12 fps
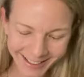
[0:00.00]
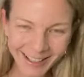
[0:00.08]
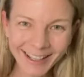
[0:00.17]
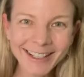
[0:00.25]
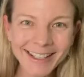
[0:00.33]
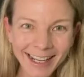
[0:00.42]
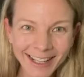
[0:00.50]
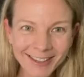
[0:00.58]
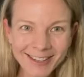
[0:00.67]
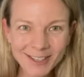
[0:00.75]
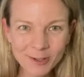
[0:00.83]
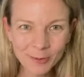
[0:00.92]
and say, can you
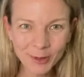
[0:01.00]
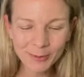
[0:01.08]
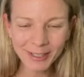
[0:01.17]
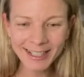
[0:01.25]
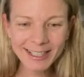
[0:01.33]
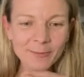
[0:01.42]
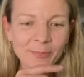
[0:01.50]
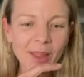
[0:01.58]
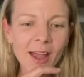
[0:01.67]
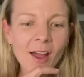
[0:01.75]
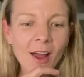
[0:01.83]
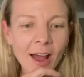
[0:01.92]
just trim it, please?
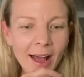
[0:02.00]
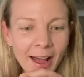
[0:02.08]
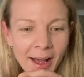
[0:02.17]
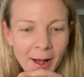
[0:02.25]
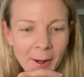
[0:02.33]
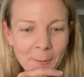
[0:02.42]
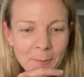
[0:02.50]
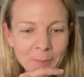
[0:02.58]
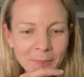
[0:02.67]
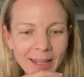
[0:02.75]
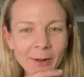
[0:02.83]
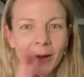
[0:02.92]

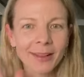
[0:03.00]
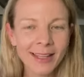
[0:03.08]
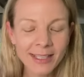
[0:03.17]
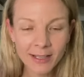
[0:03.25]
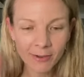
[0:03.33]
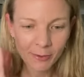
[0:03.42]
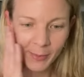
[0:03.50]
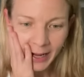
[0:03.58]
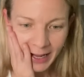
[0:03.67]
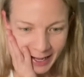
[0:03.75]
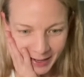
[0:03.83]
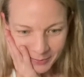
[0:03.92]
Anyway, that's enough on my
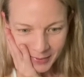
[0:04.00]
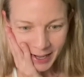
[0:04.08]
hair.